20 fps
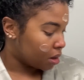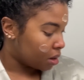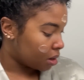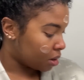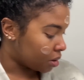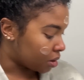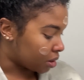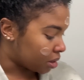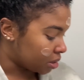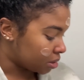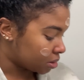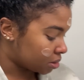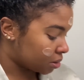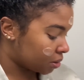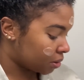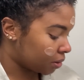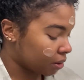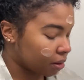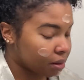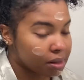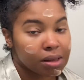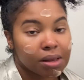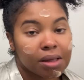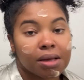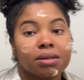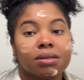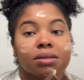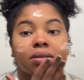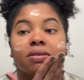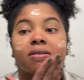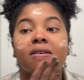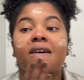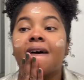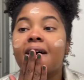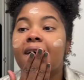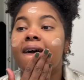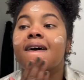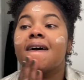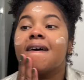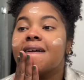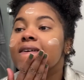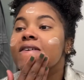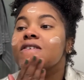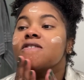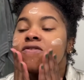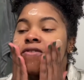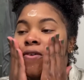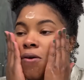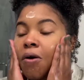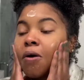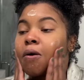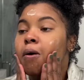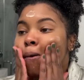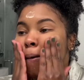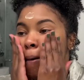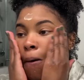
All right, let's head over